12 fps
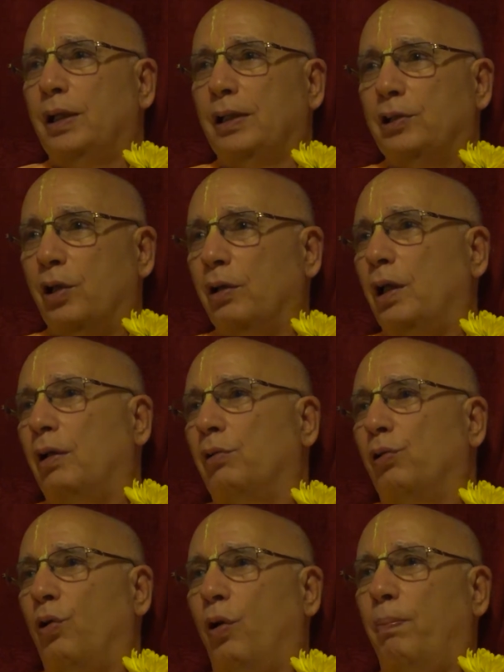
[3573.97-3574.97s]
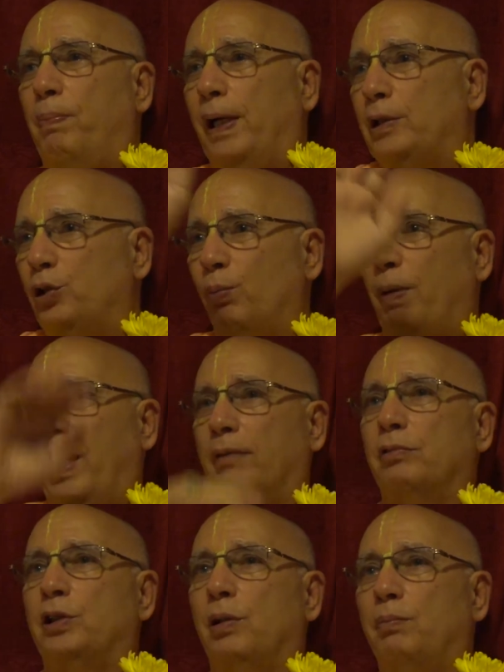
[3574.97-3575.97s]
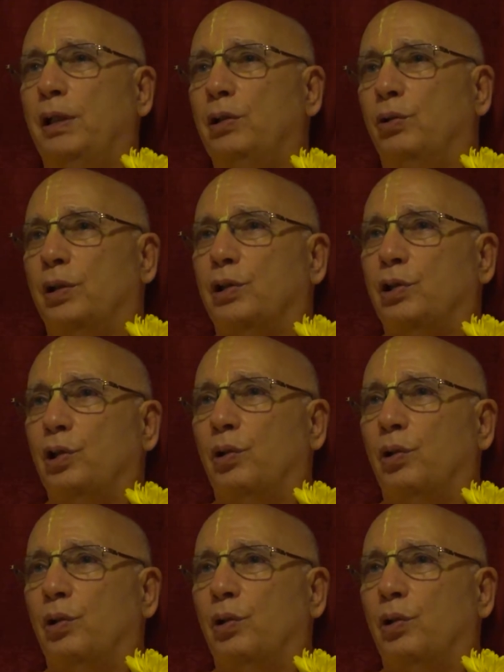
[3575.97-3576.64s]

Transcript: So then the Lord pays you back with some interest.